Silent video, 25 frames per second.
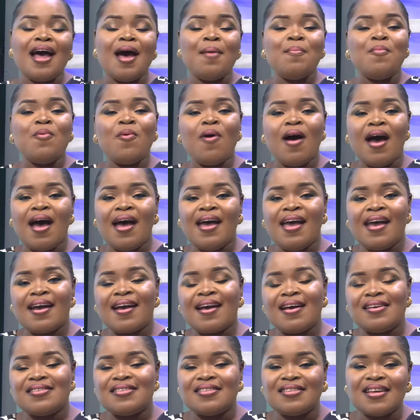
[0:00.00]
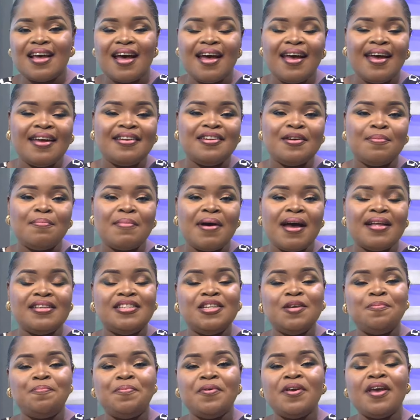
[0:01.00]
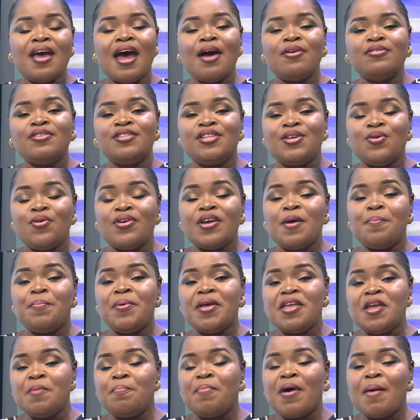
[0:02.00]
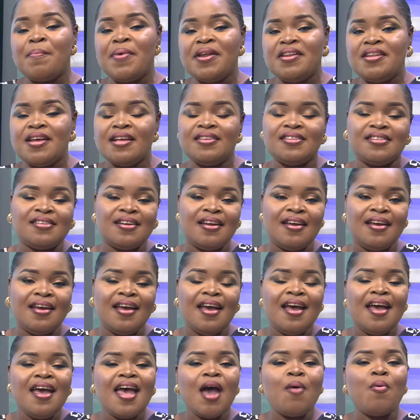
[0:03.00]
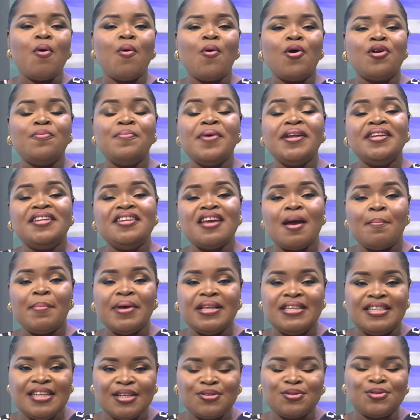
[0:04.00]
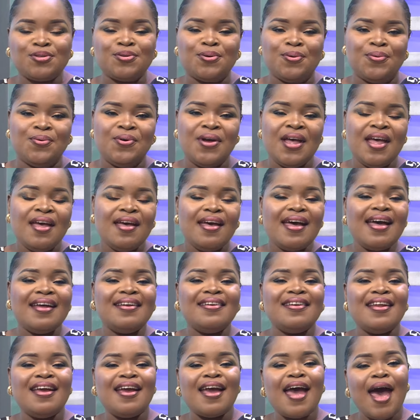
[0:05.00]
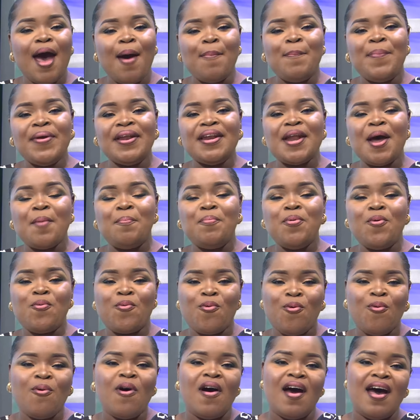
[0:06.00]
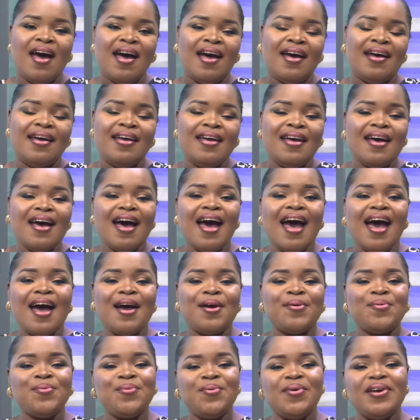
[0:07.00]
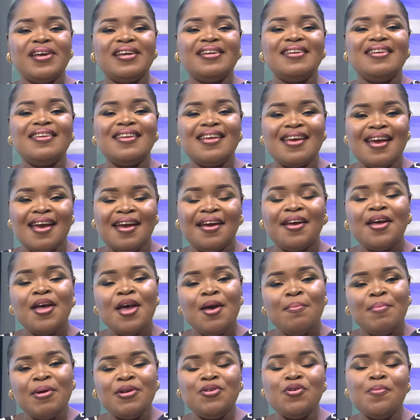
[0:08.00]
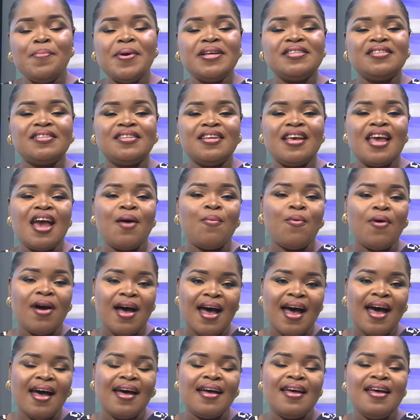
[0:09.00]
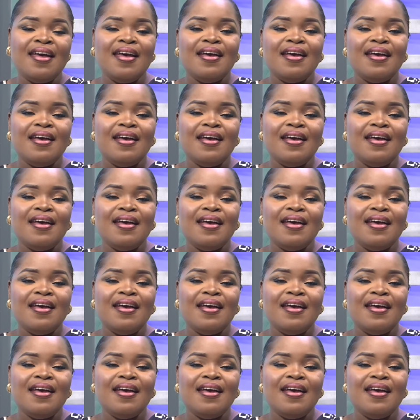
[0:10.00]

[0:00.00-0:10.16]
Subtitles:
Amoa e kasa e the ma GPLT o ye penny pabe di tre e wo hon media me jeso e ne abena pokuwa ah niye me do be si e wo ha